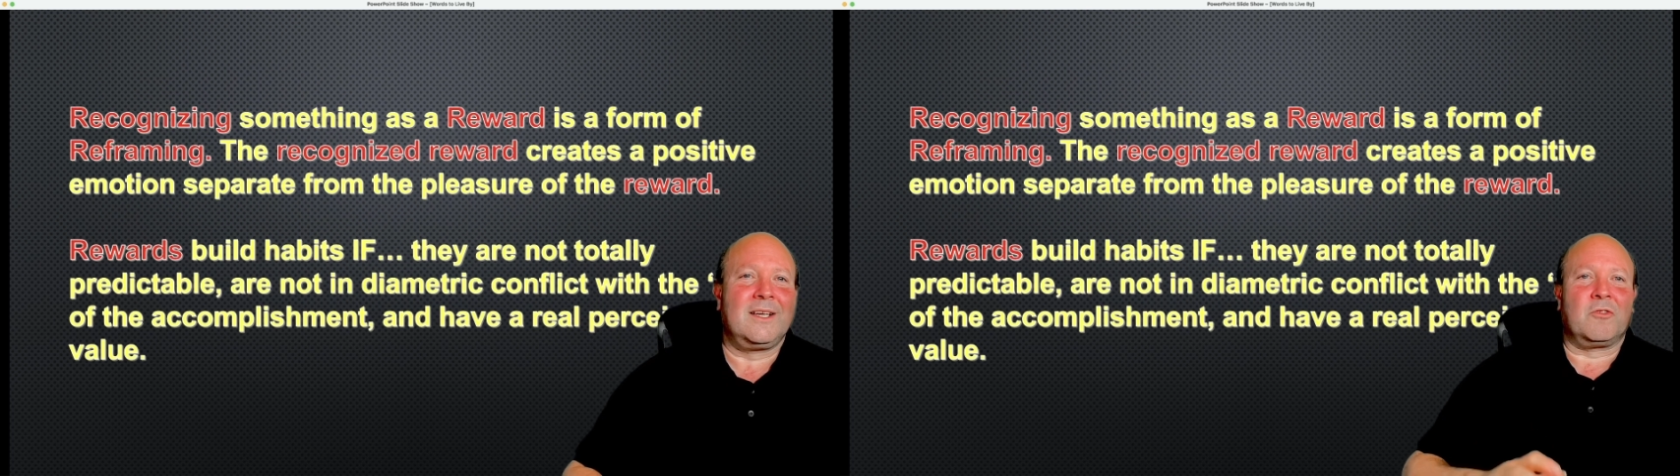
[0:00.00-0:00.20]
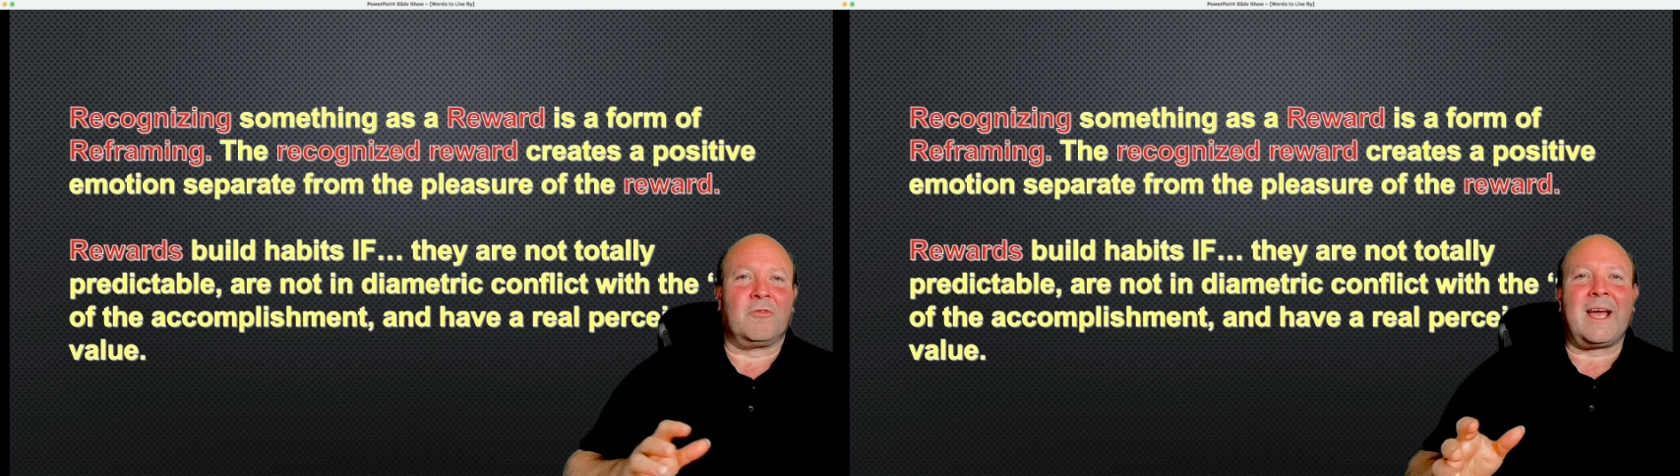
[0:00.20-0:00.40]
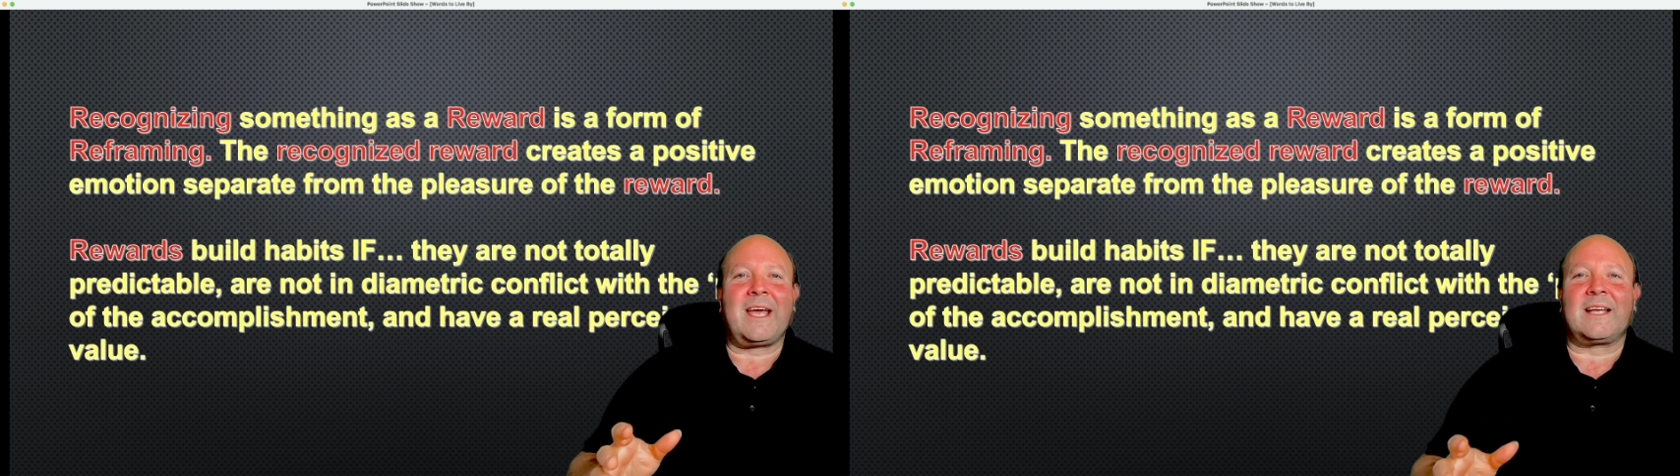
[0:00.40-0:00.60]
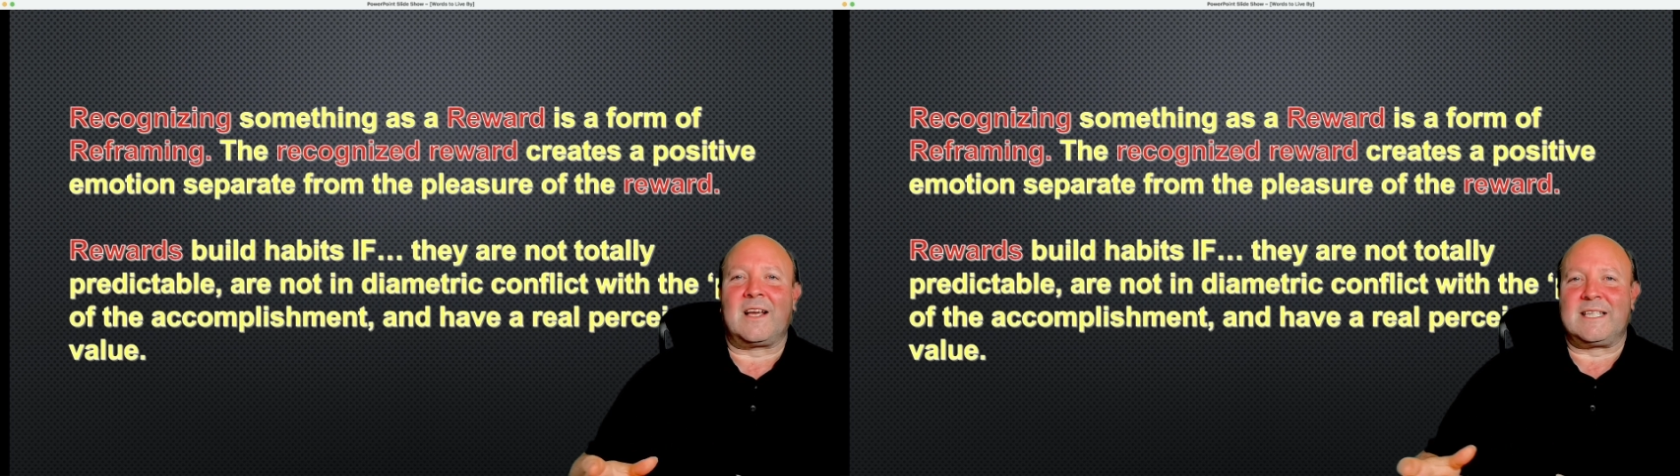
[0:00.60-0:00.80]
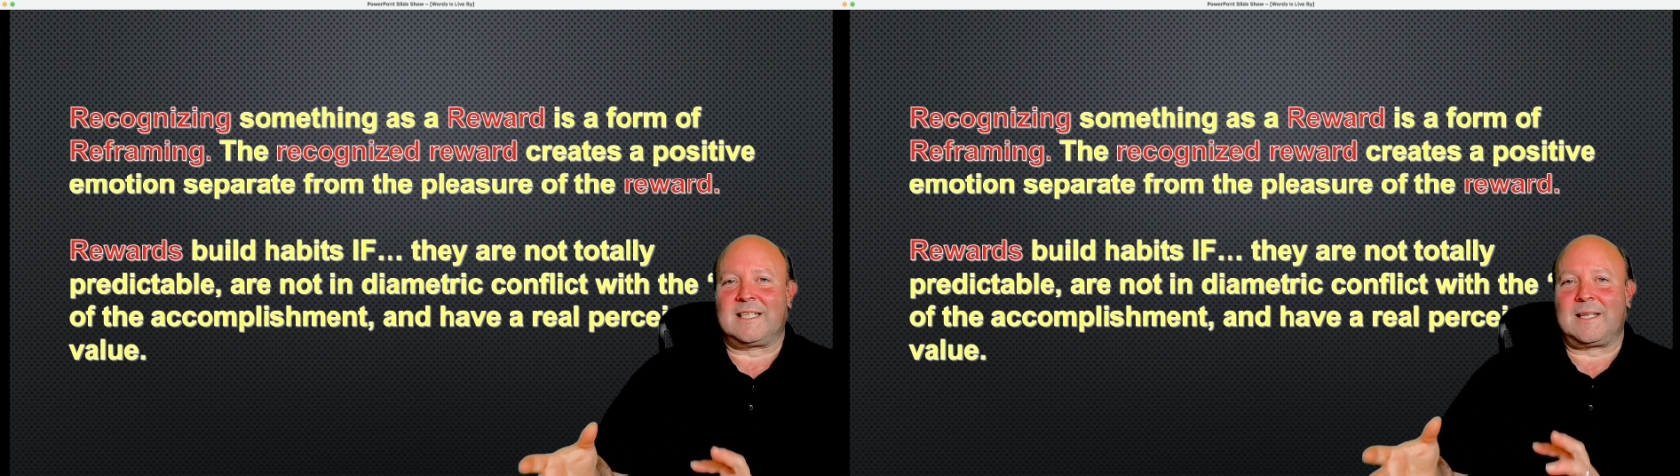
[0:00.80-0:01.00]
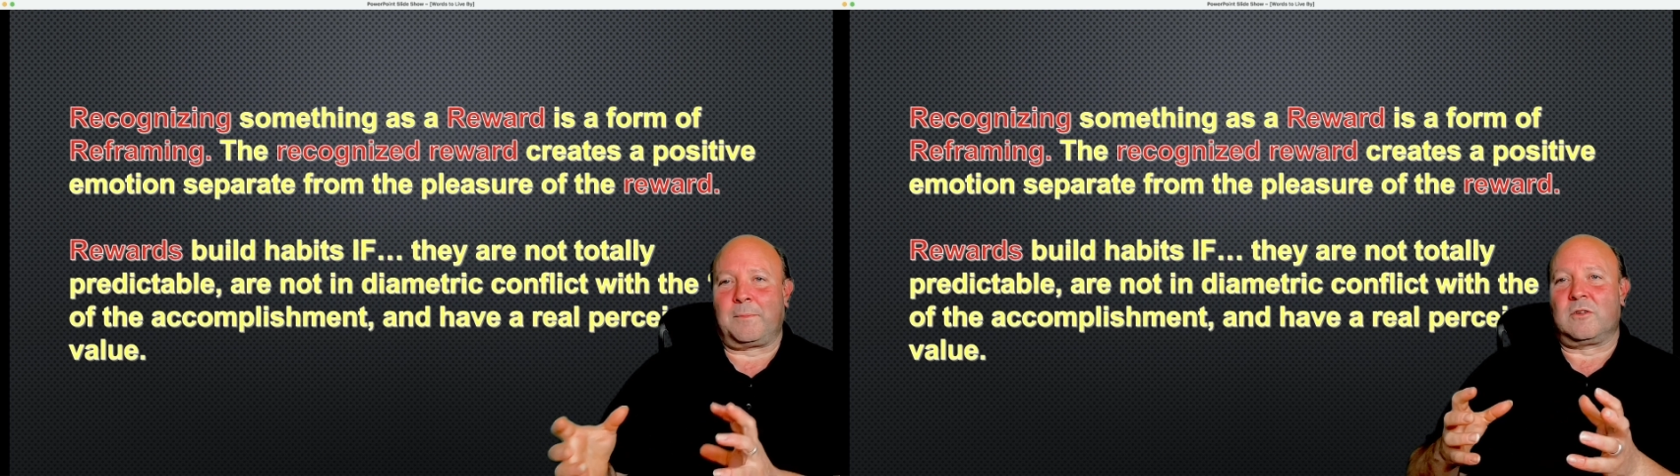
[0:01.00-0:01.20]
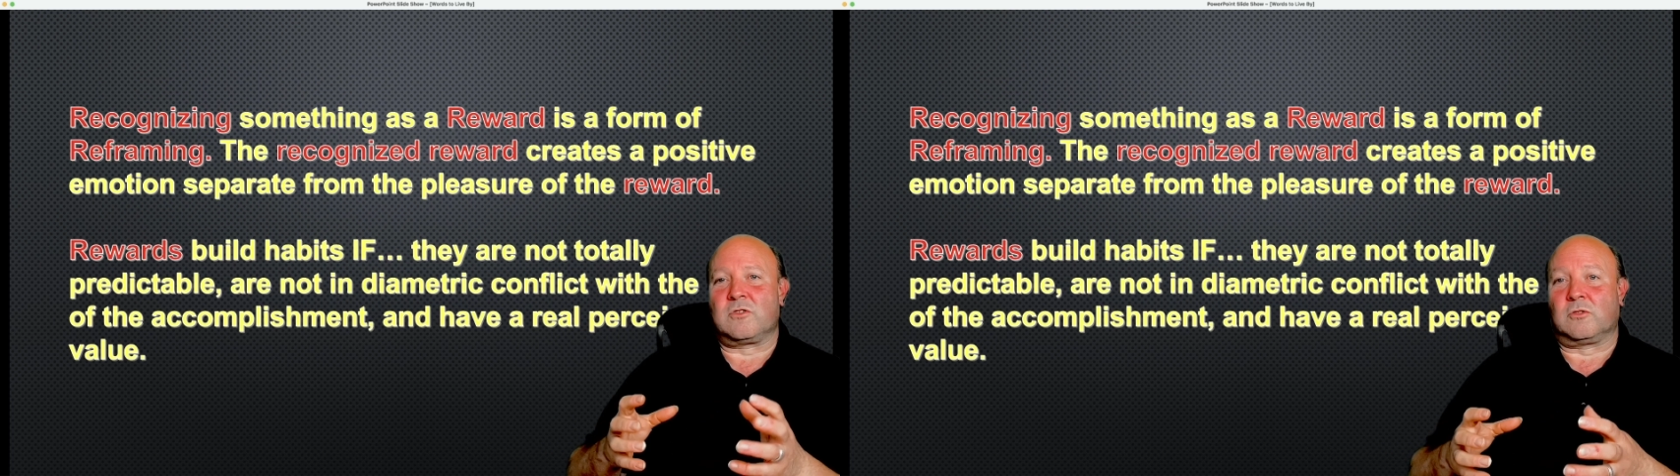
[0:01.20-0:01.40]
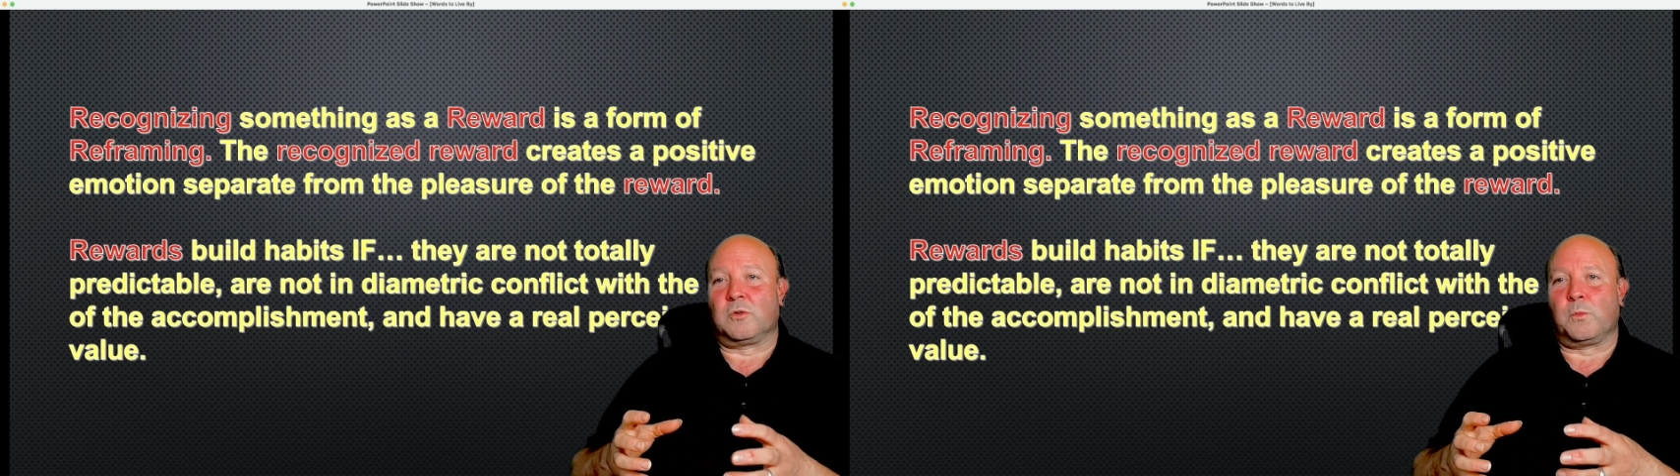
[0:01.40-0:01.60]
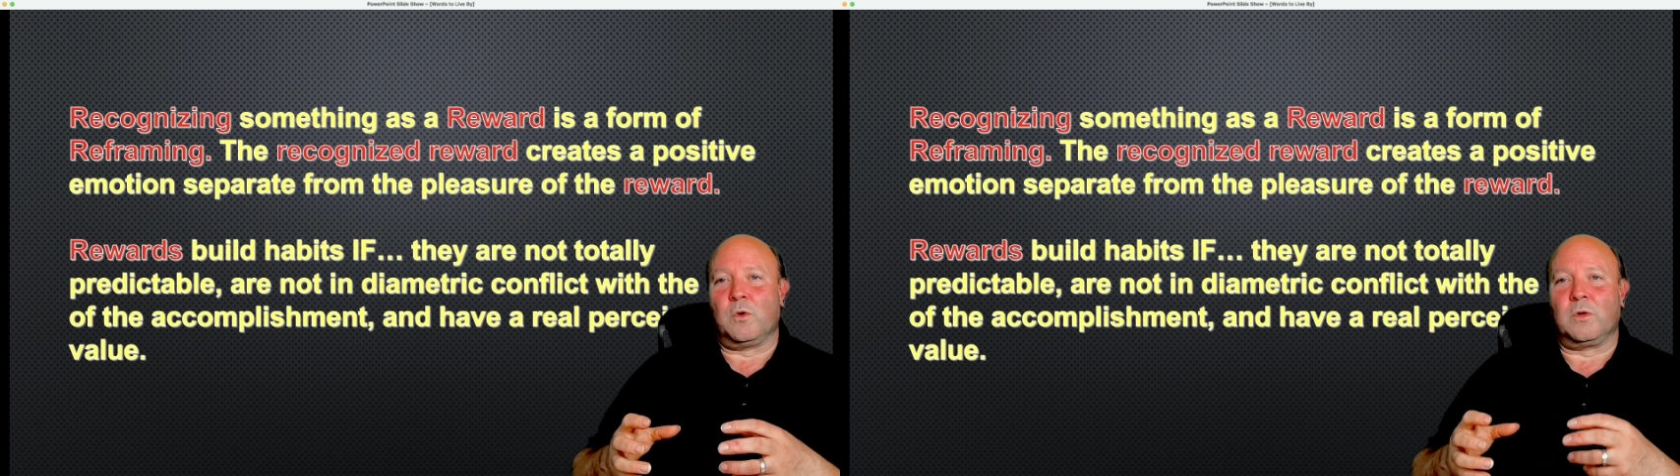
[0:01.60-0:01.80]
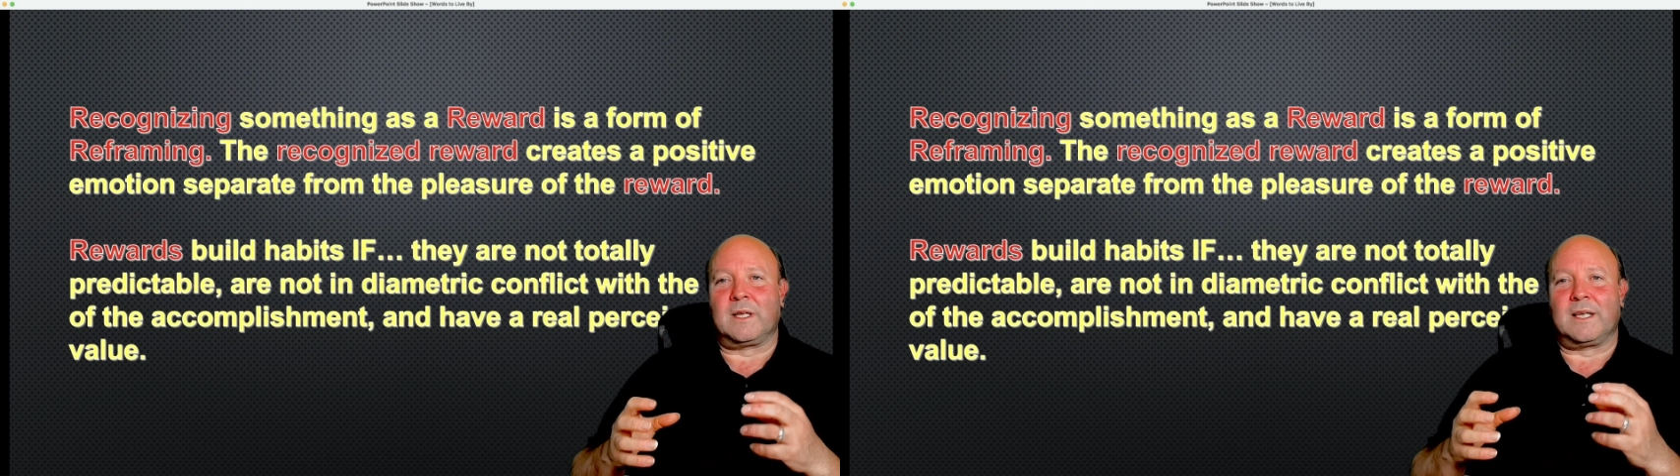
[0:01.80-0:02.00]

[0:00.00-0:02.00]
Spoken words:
Recognizing something as a reward